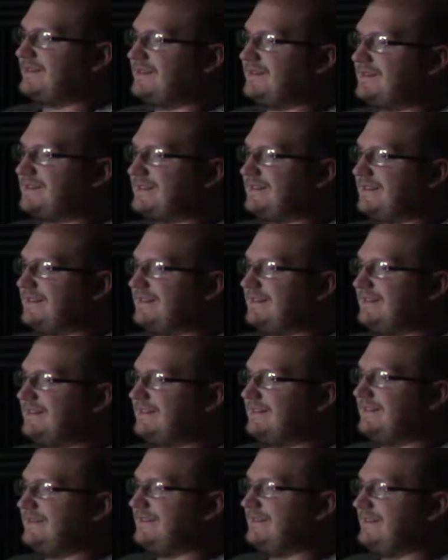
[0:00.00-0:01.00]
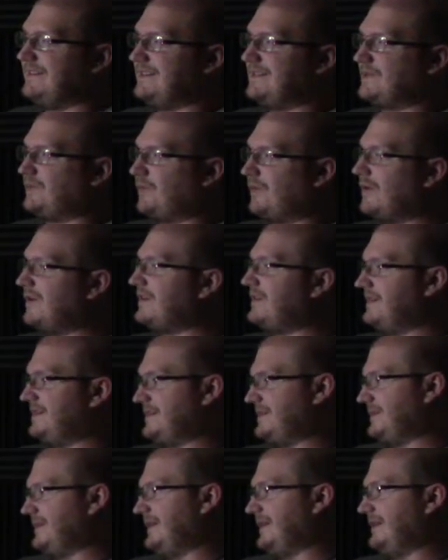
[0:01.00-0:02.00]
it's like it, it's worth it
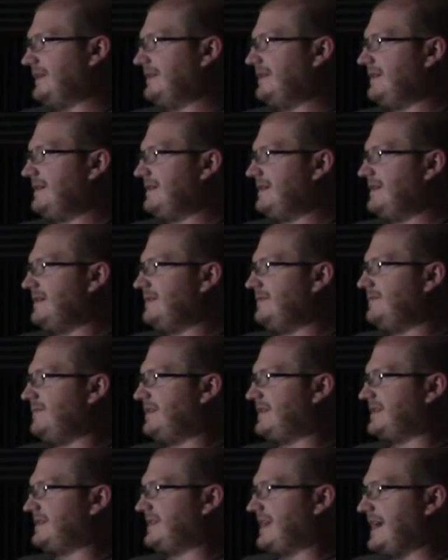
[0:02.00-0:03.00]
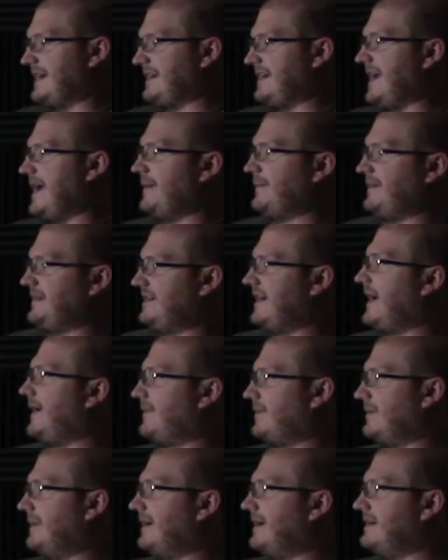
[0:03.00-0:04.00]
to me mm-hmm. because that can't be
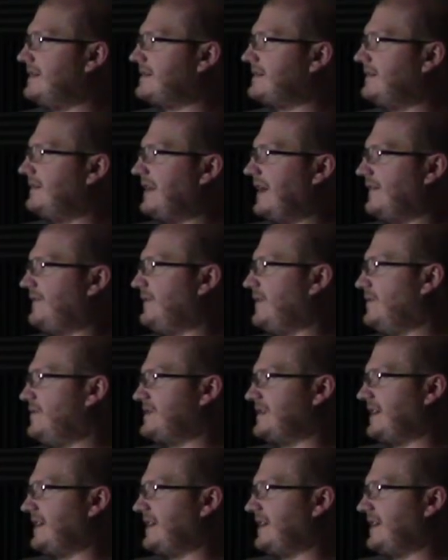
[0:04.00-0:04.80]
compromised. That phone's not